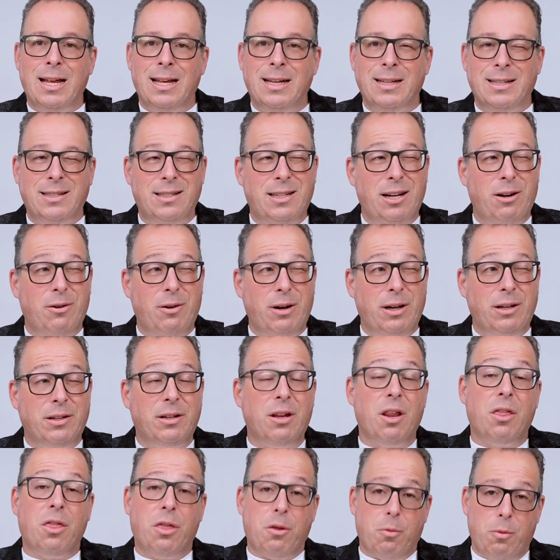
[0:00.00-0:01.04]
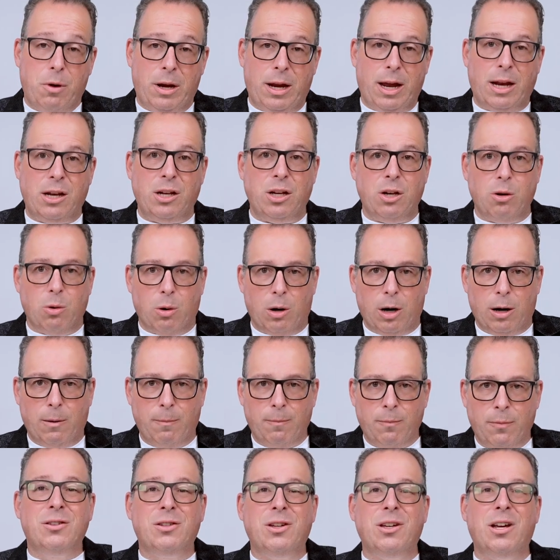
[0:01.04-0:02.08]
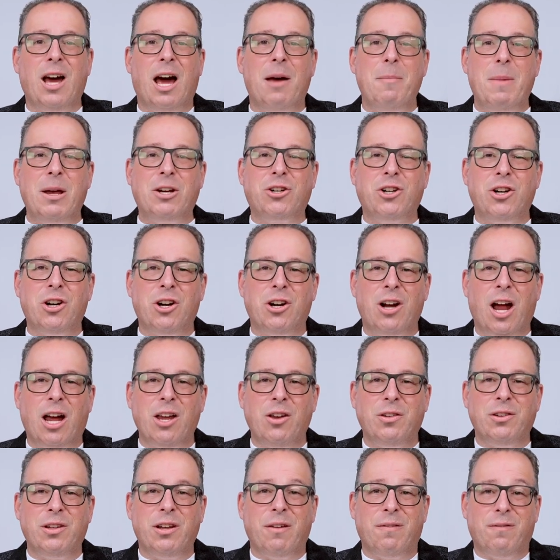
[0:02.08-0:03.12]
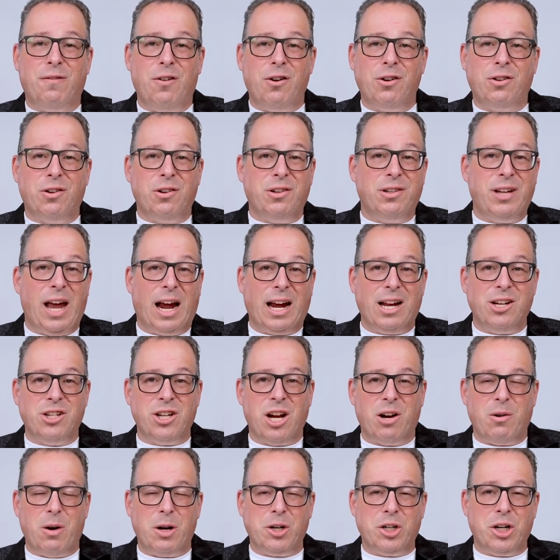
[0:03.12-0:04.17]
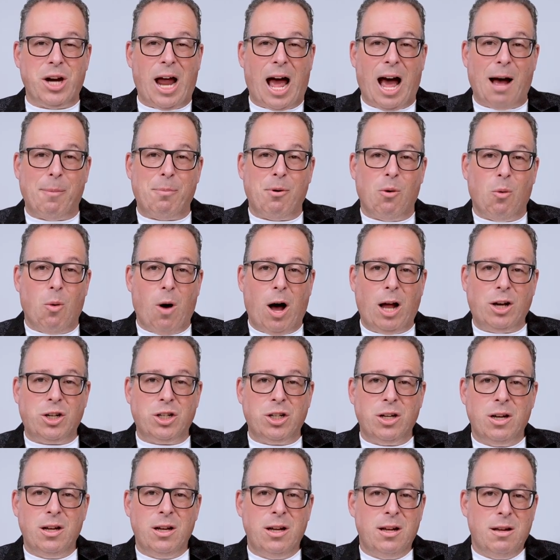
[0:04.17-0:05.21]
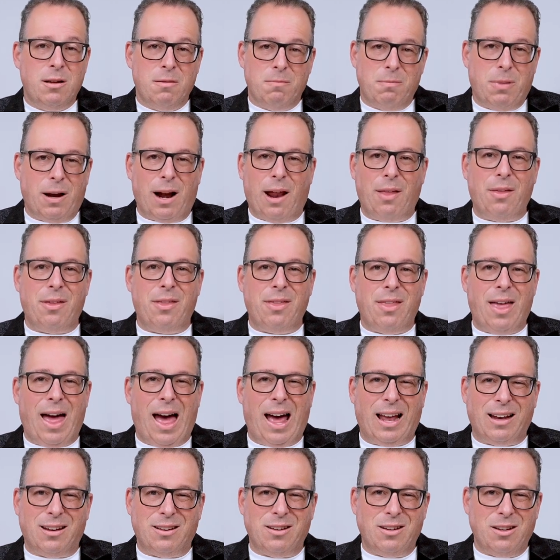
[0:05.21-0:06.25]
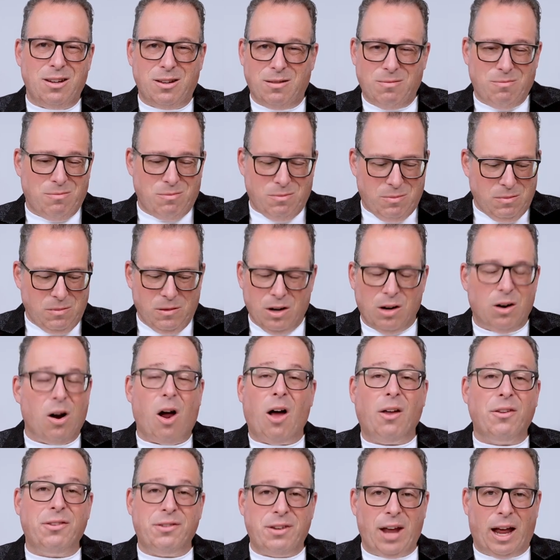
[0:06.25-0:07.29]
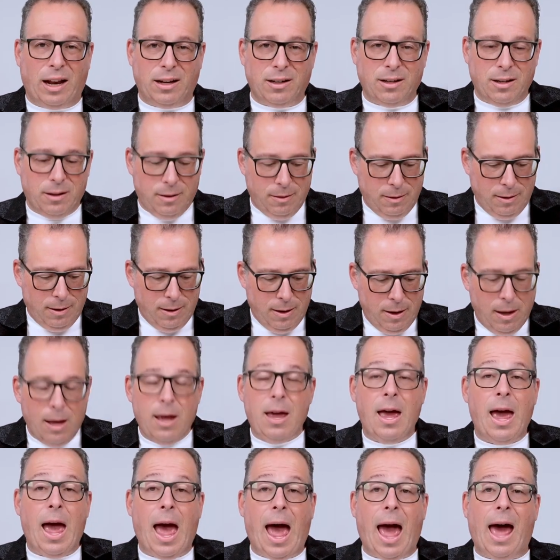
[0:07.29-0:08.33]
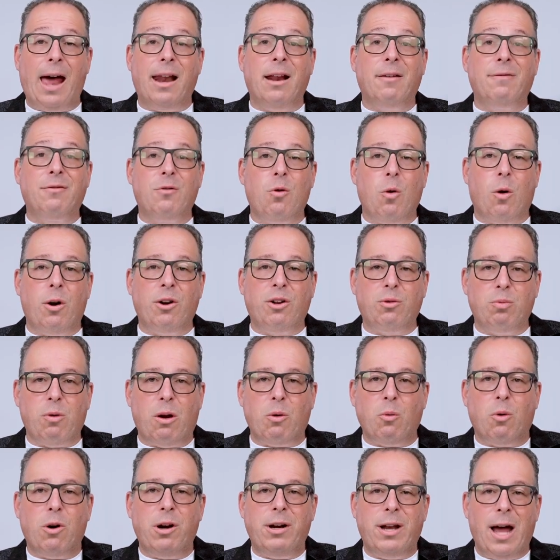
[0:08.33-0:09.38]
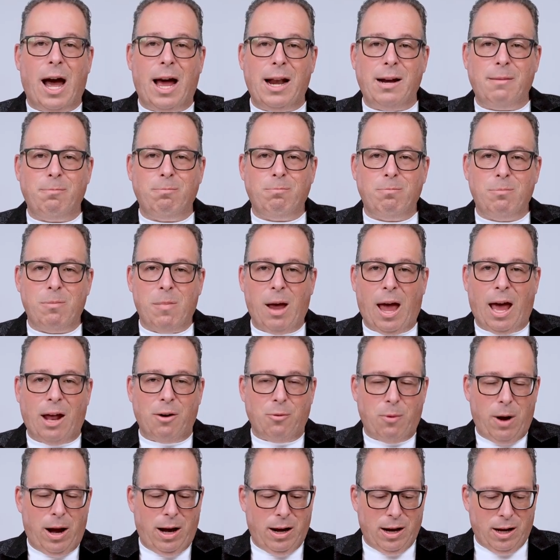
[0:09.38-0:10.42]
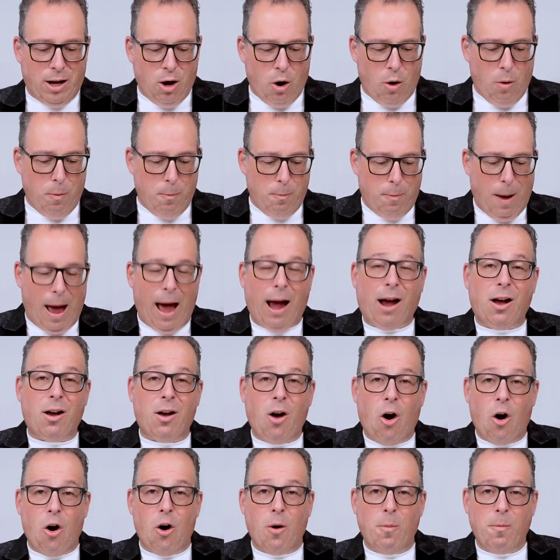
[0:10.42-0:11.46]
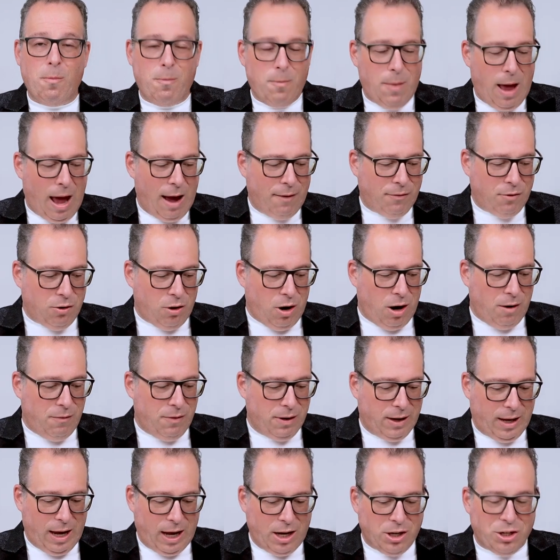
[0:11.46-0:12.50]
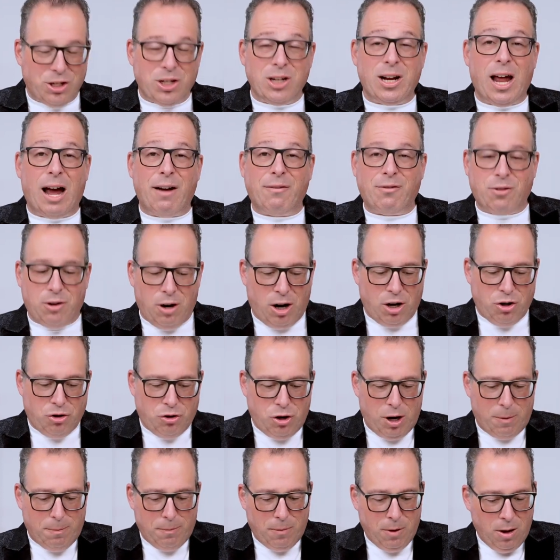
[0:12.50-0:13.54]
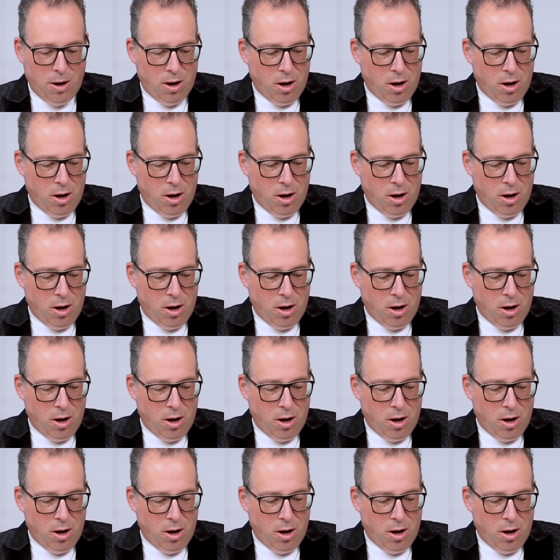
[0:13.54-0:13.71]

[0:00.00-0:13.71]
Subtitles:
Series 3 and newer. So you gotta make sure you're not using the 1st or 2nd generation Apple Watch, but other than that, you're all set. And of course, when we're done and ready to go back home after our vacation, after our trip,